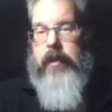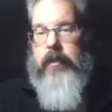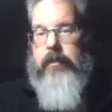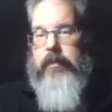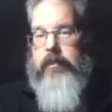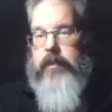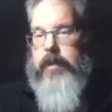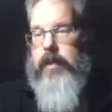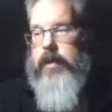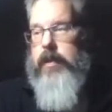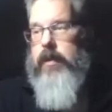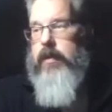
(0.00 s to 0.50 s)

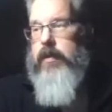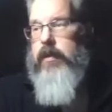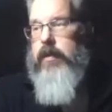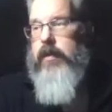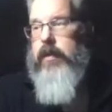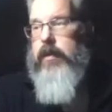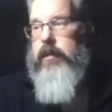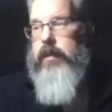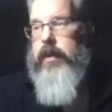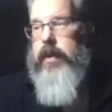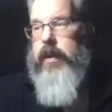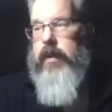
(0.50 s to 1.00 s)
So
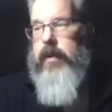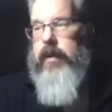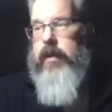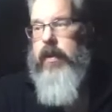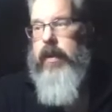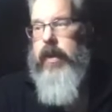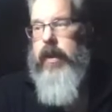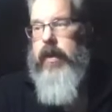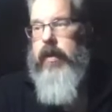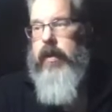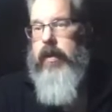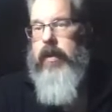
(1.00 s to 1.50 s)
I'm going to call
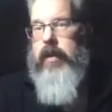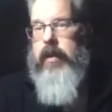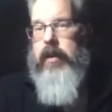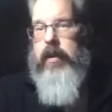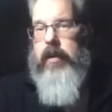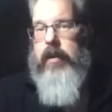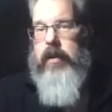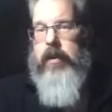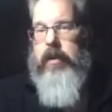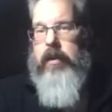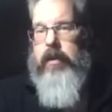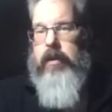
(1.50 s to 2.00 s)
it
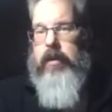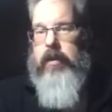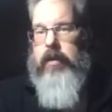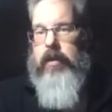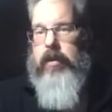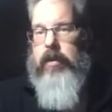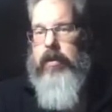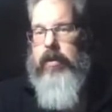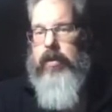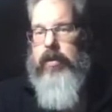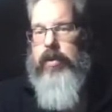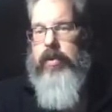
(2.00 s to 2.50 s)
on
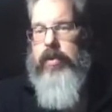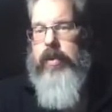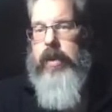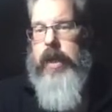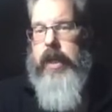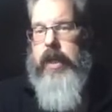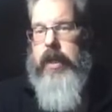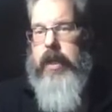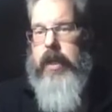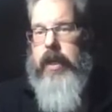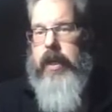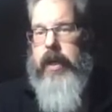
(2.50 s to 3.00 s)
tree
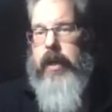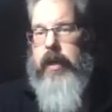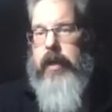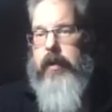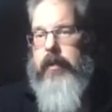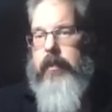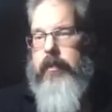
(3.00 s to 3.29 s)
click.